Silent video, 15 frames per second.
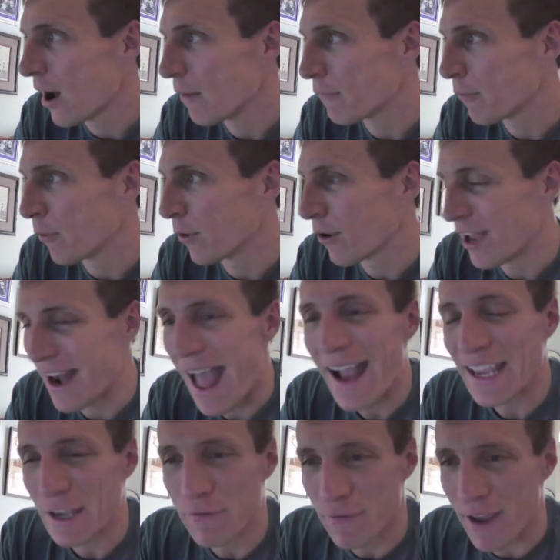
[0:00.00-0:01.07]
for an
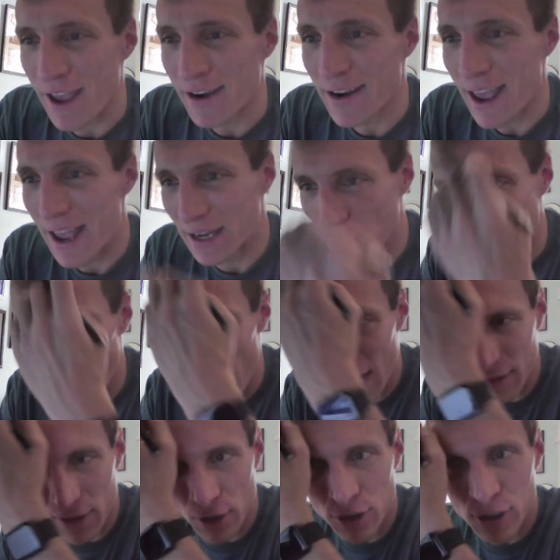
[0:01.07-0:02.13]
Aggie fan anyway.
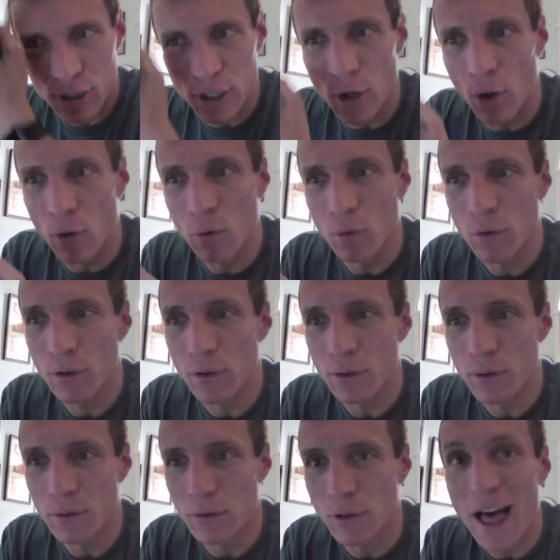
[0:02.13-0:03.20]
They're still
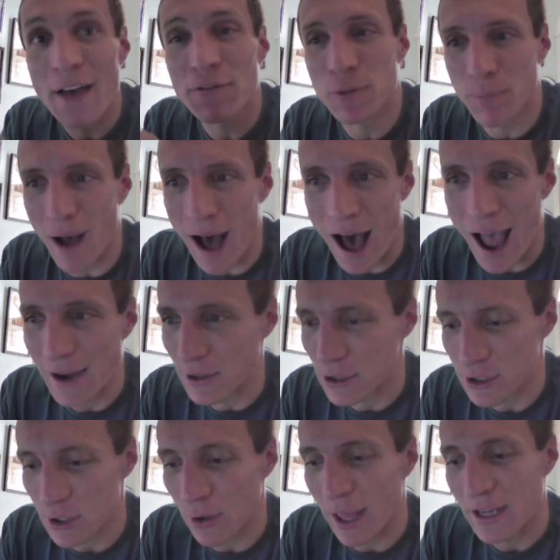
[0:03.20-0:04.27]
left behind is
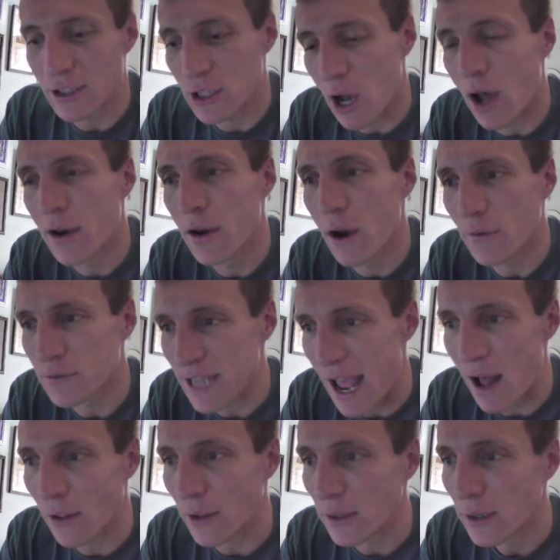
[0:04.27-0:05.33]
still a ton of
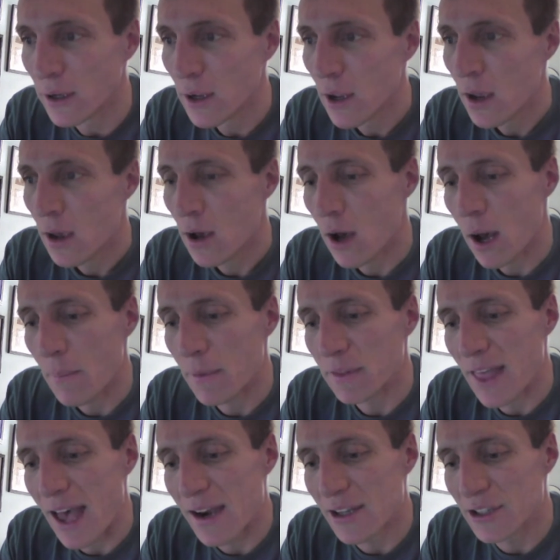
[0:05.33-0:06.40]
talent. But
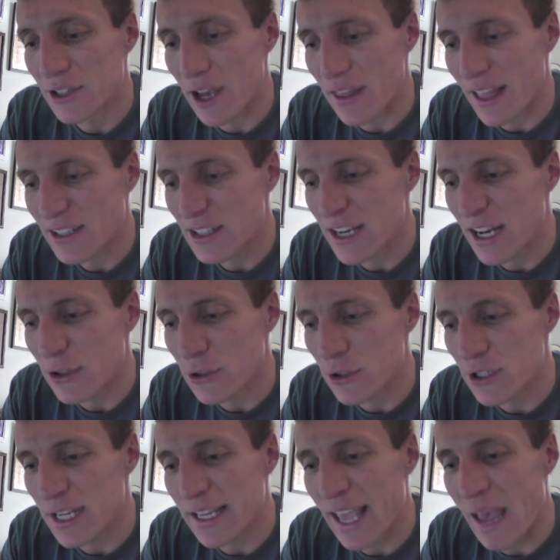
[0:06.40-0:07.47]
that's an
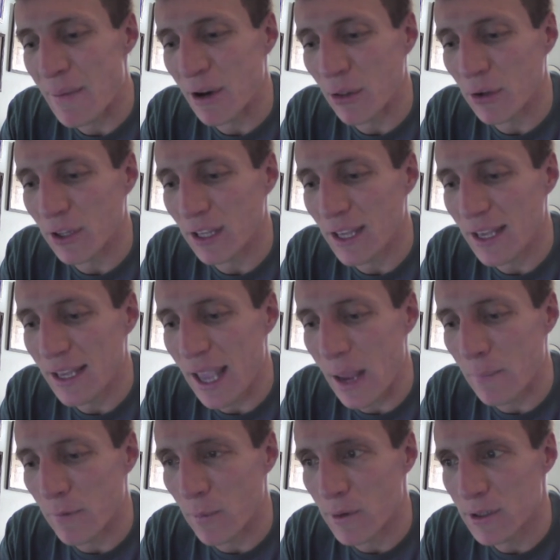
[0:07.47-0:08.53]
interesting game, another key
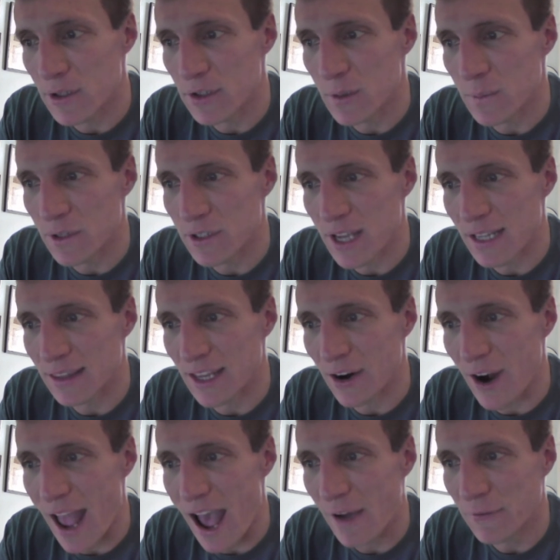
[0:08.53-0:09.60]
game for Mississippi State
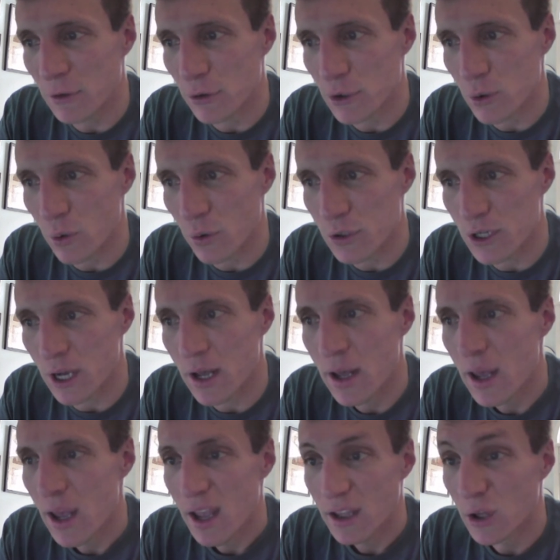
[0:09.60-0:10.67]
there. After Georgia,
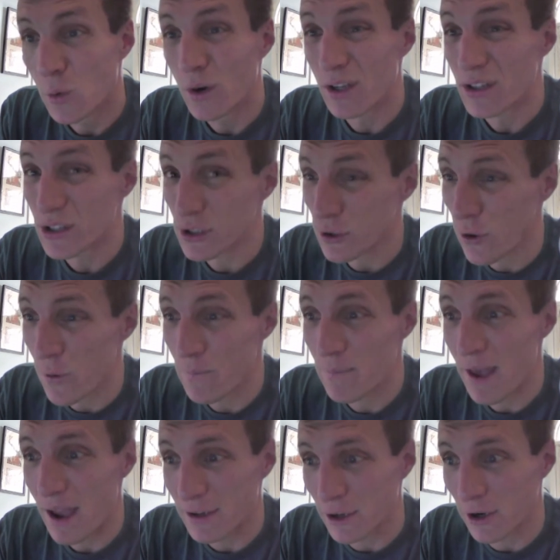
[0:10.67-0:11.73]
you would assume
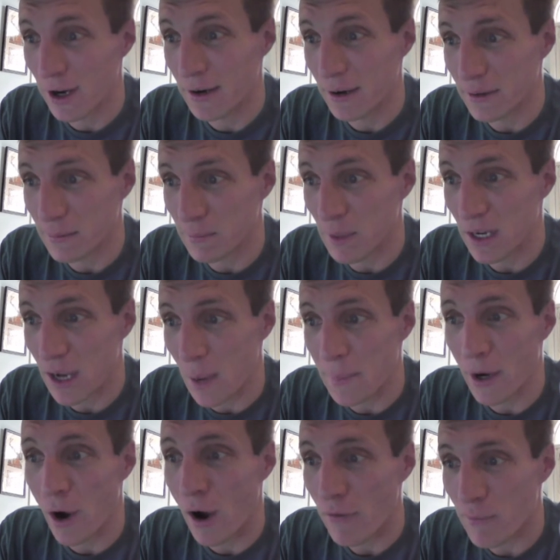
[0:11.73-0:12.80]
that you're going to be
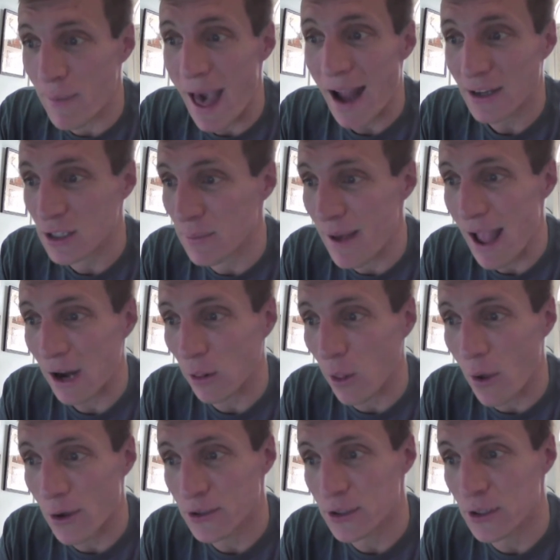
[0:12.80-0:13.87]
coming off back-to-back
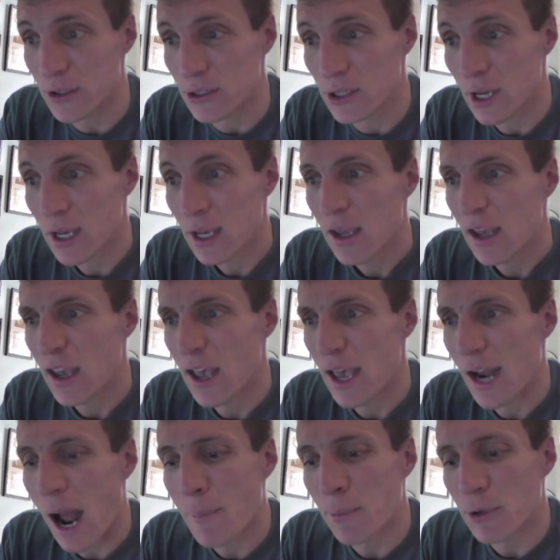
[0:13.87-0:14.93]
losses. An
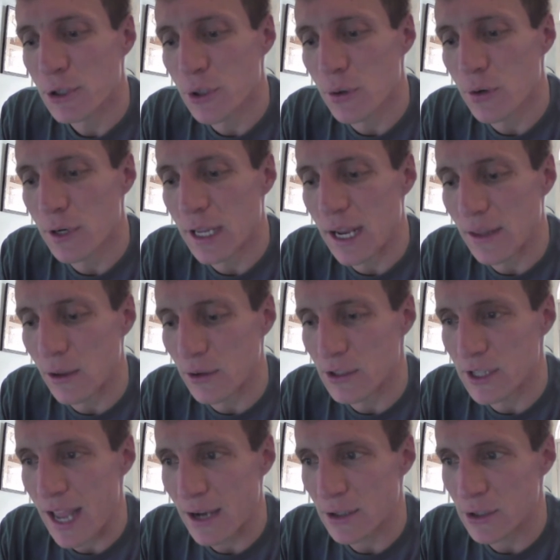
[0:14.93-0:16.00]
opportunity in those
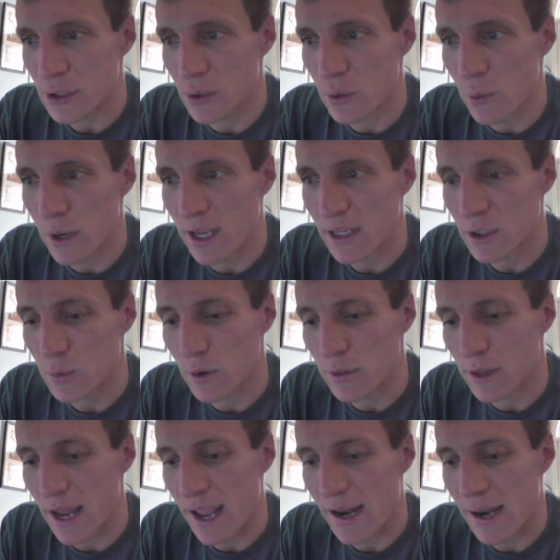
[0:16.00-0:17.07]
next 2 weeks with
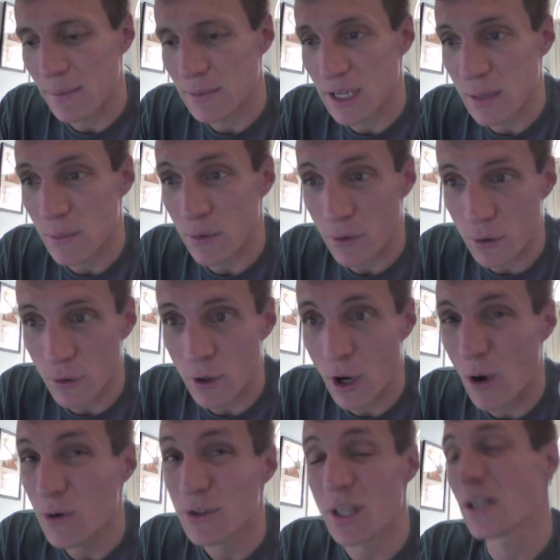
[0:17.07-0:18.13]
an A&M team with a new
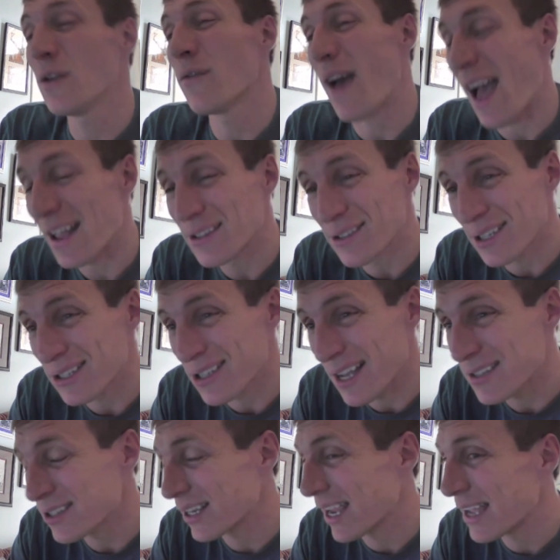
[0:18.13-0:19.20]
coach that you've had
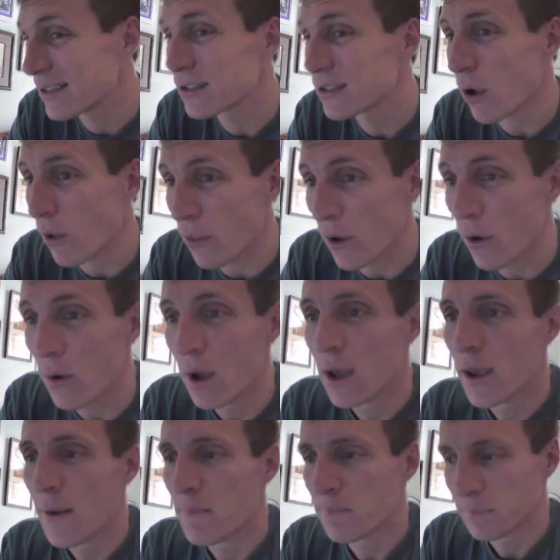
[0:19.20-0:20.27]
success against, although
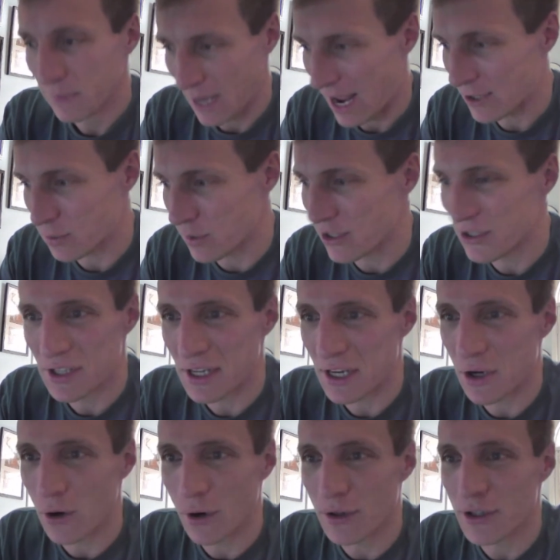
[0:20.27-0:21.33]
as we sit
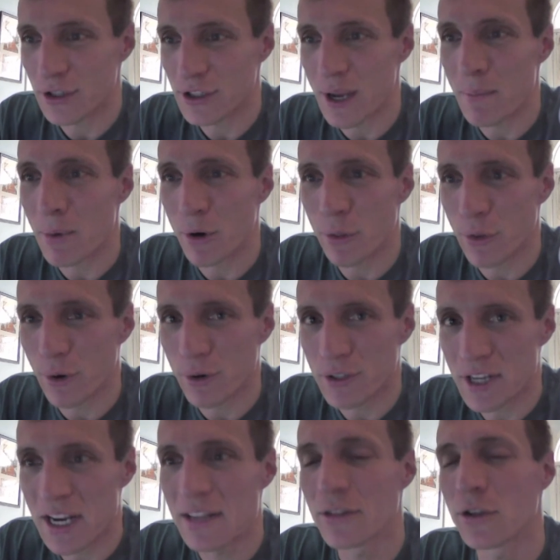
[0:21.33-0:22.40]
here on December
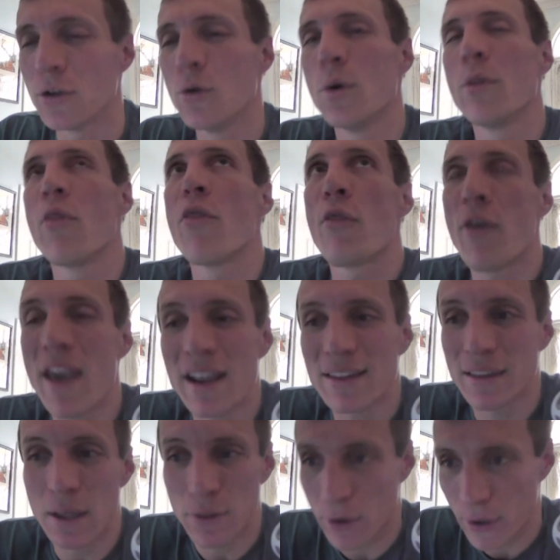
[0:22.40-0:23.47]
13th, you would think
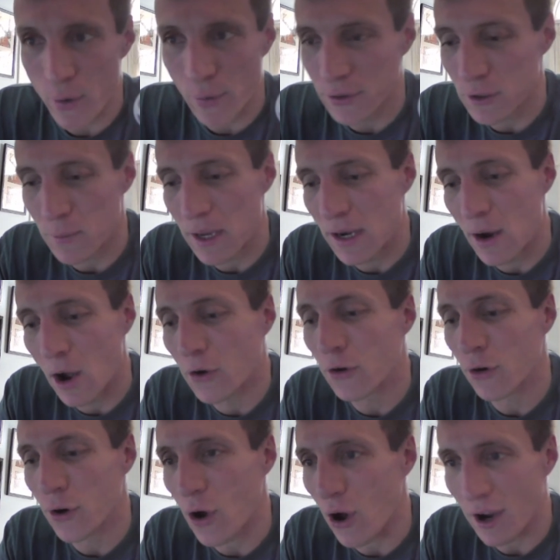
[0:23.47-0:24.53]
that they're going to be an
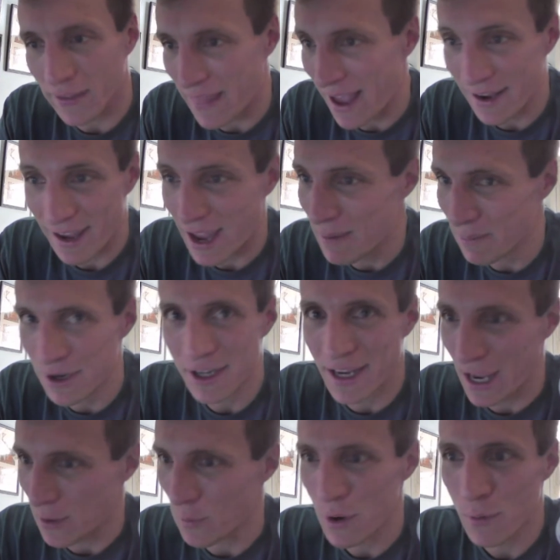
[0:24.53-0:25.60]
underdog in that game. But
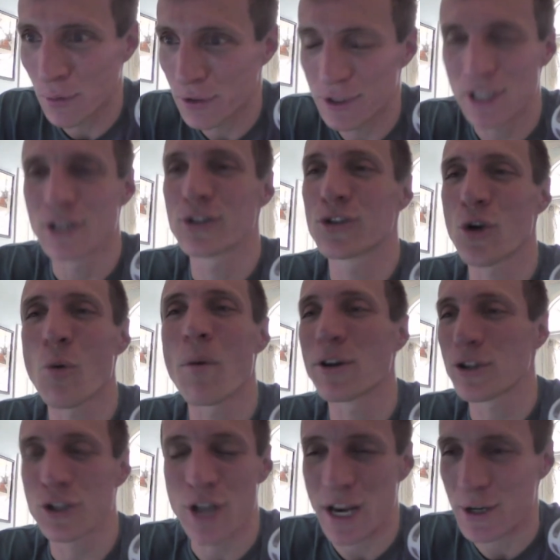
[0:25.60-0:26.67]
again, we will see so
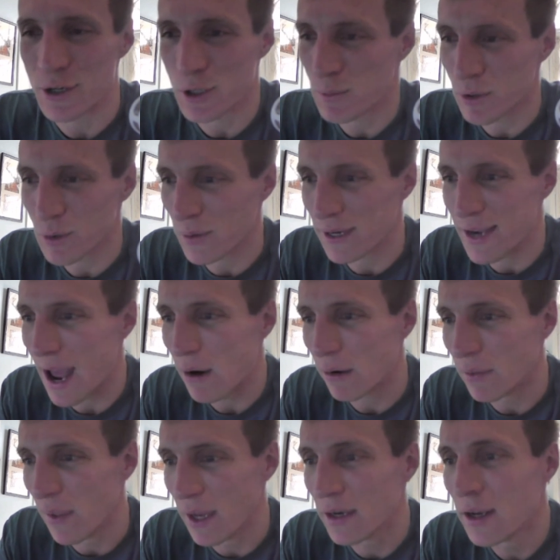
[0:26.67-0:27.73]
much changes between now
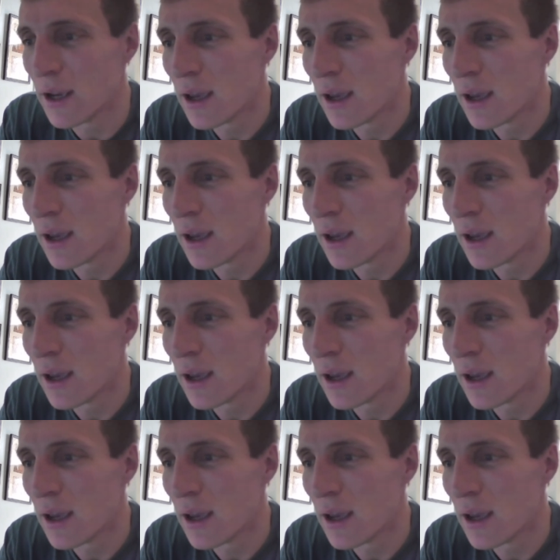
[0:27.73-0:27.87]
and then.